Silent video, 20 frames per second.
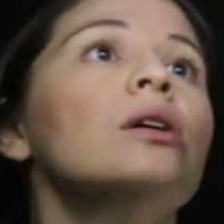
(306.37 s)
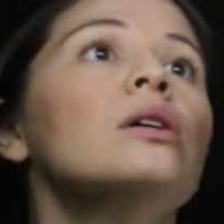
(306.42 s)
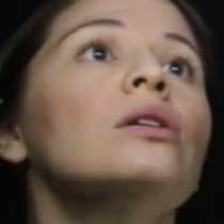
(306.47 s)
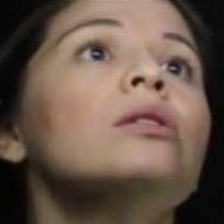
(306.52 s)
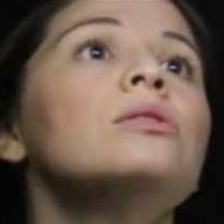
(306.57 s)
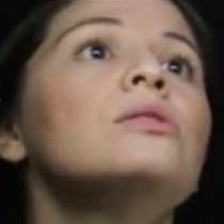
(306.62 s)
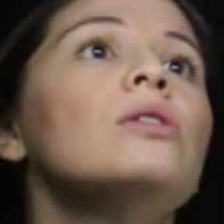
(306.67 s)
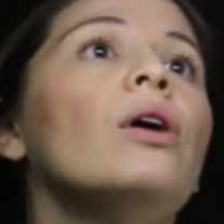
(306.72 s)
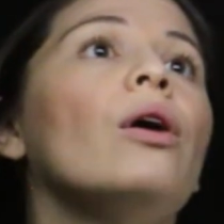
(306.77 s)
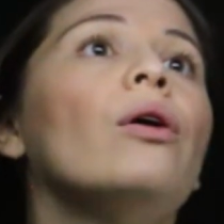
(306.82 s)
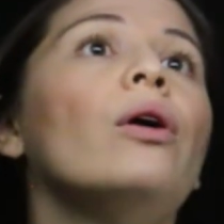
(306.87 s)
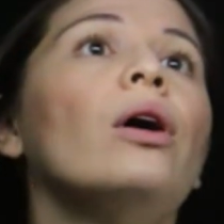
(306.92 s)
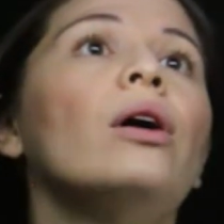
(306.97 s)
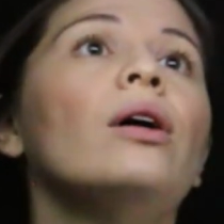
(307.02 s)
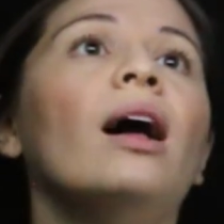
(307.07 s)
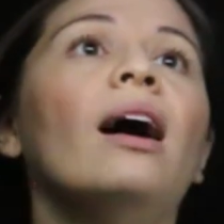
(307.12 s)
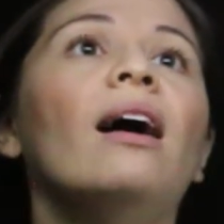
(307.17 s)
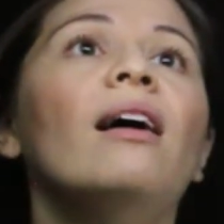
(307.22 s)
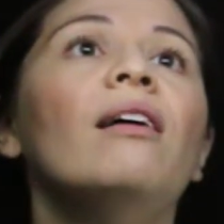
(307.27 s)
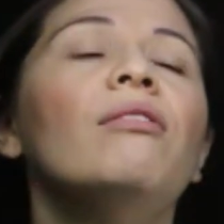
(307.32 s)
So I'll
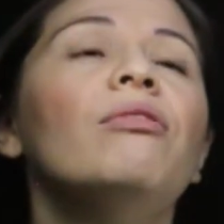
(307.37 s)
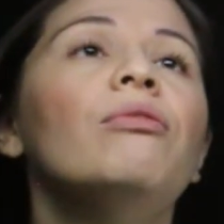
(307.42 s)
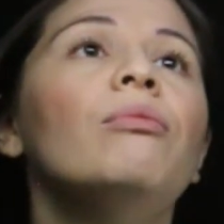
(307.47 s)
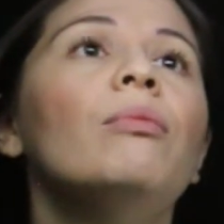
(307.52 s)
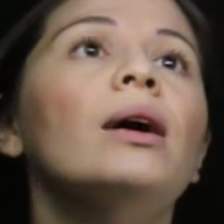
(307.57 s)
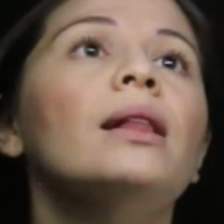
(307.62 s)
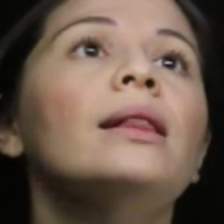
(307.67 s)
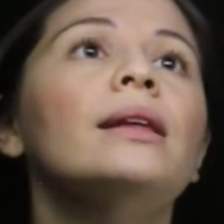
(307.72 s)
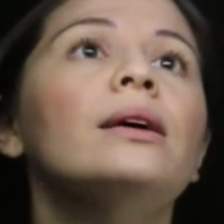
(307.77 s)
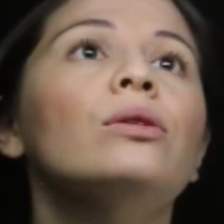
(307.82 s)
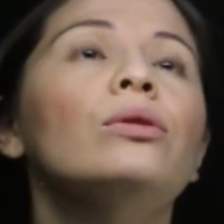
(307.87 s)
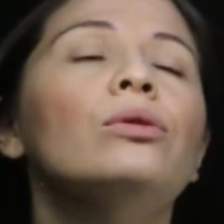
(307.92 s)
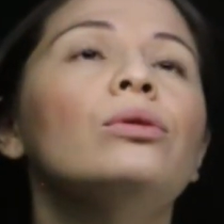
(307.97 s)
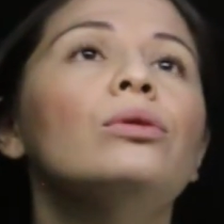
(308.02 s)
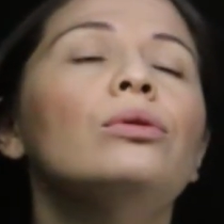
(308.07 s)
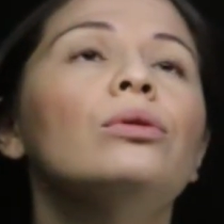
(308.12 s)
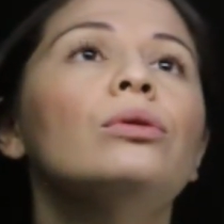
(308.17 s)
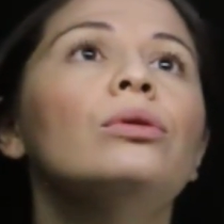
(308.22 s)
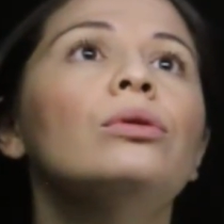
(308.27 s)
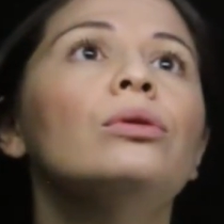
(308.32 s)
have my
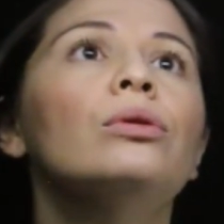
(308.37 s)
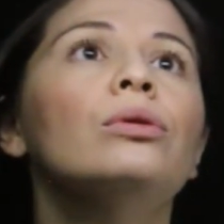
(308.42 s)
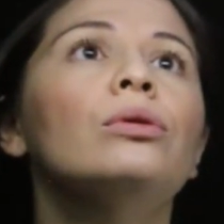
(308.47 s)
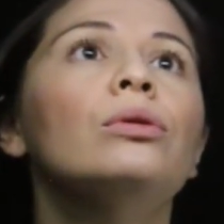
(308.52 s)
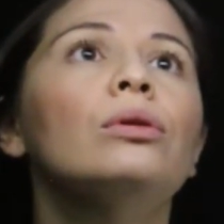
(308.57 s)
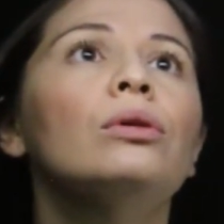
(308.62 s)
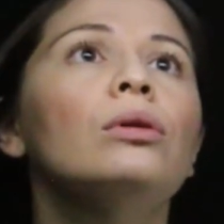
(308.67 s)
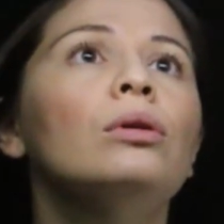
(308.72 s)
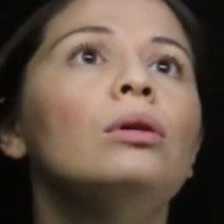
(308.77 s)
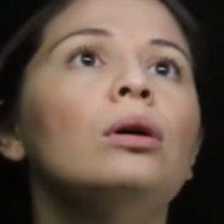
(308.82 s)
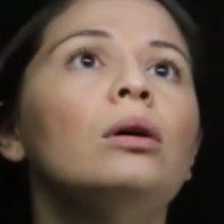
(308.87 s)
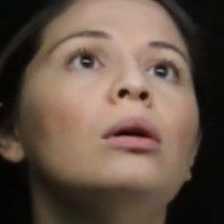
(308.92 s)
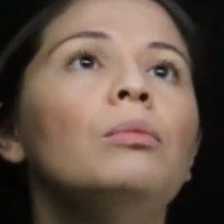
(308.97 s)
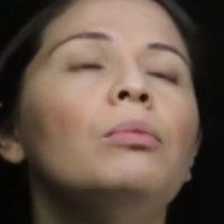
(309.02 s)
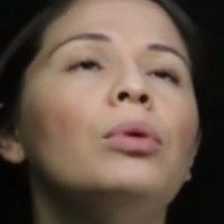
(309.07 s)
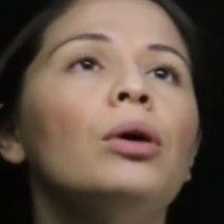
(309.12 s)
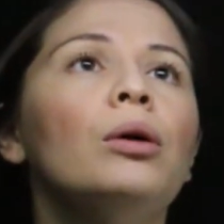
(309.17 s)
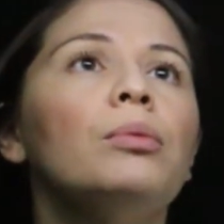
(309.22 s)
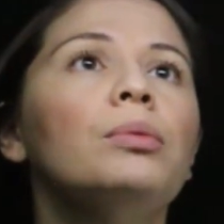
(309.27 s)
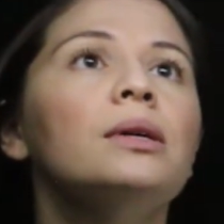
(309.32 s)
little
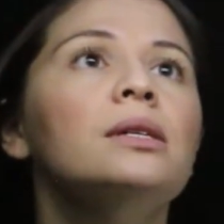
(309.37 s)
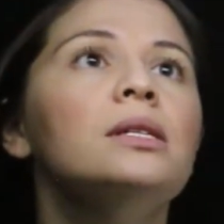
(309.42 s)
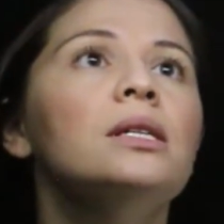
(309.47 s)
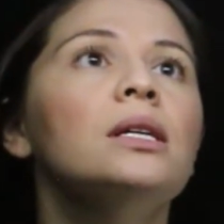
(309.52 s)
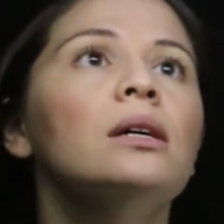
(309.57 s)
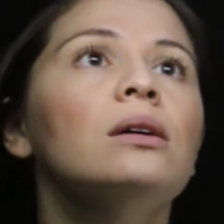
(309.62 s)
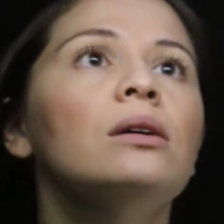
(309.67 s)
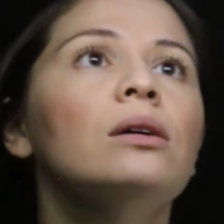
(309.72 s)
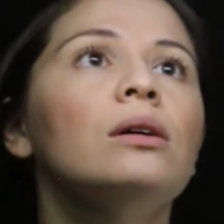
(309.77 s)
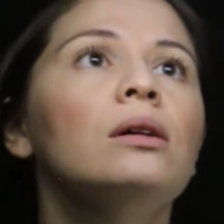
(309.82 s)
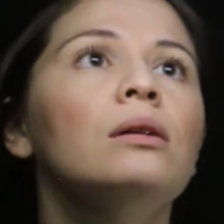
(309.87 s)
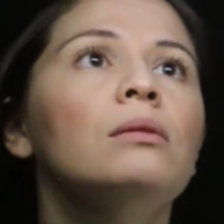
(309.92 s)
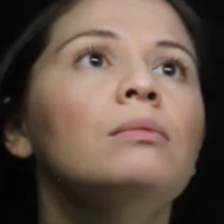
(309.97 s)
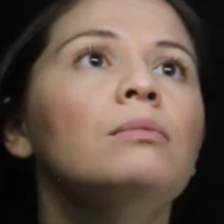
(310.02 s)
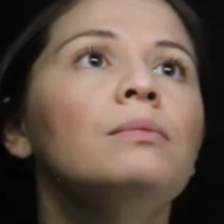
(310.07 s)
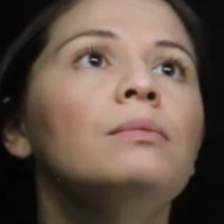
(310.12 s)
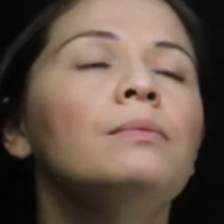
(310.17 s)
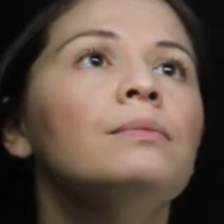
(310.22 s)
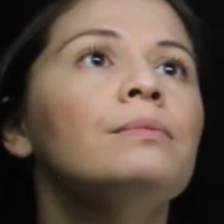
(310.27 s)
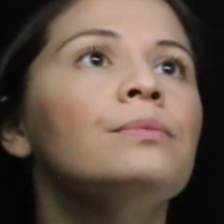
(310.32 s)
popliteal.
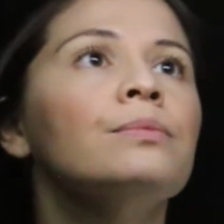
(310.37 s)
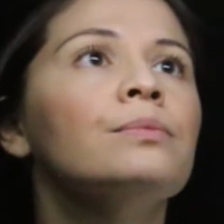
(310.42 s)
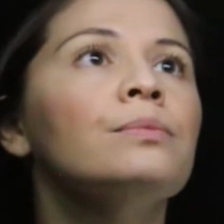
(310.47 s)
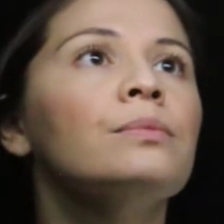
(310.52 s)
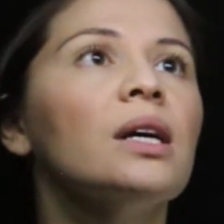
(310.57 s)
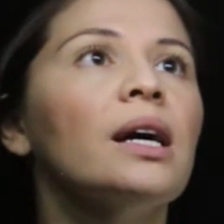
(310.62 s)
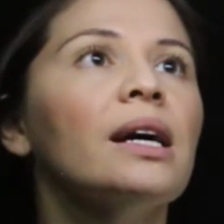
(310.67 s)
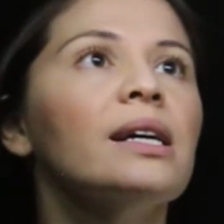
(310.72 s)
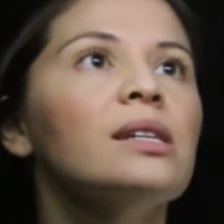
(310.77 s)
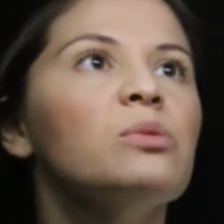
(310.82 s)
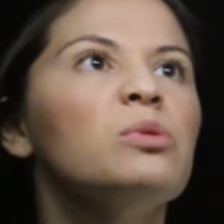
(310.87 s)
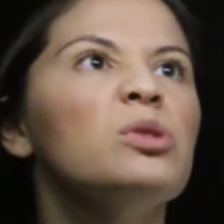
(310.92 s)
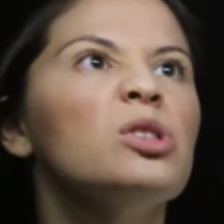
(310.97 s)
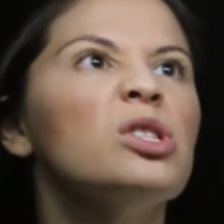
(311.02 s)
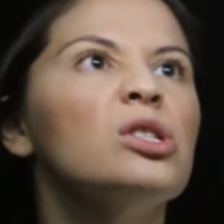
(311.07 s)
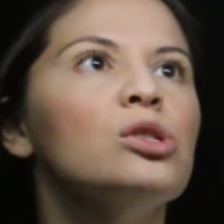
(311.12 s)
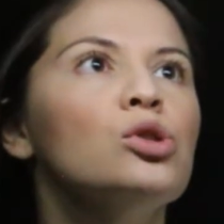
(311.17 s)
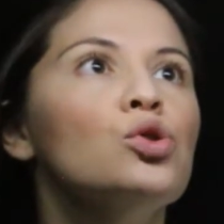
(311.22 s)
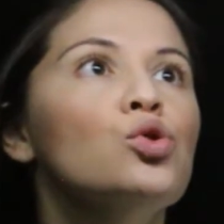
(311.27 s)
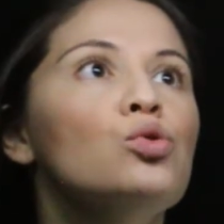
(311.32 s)
Okay, so we'll
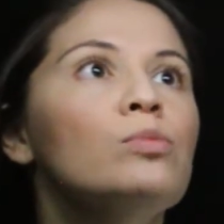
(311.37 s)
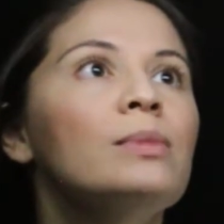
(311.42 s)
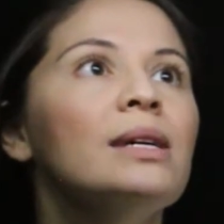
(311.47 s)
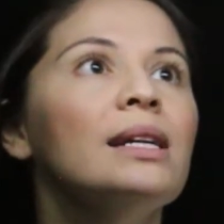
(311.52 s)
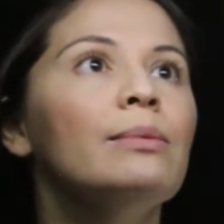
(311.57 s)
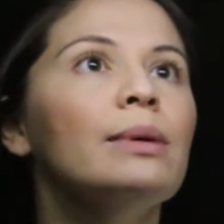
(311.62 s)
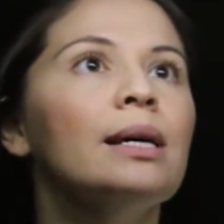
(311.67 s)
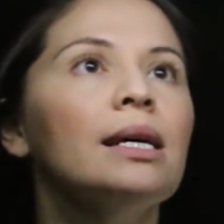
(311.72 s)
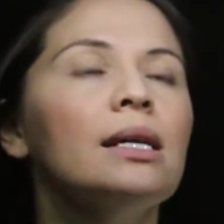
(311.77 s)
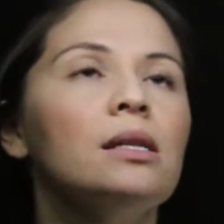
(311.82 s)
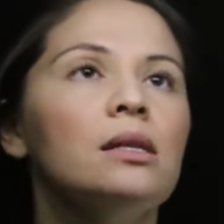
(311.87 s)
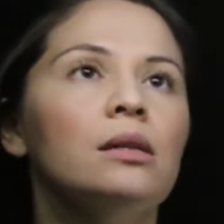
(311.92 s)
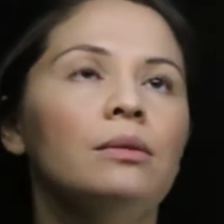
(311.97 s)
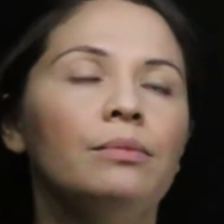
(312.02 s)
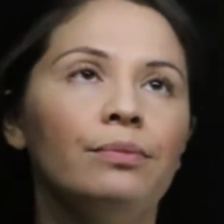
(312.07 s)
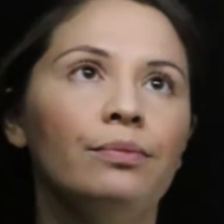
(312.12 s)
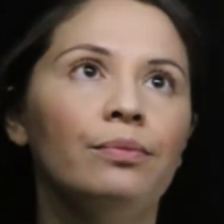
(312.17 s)
just zoom in a bit.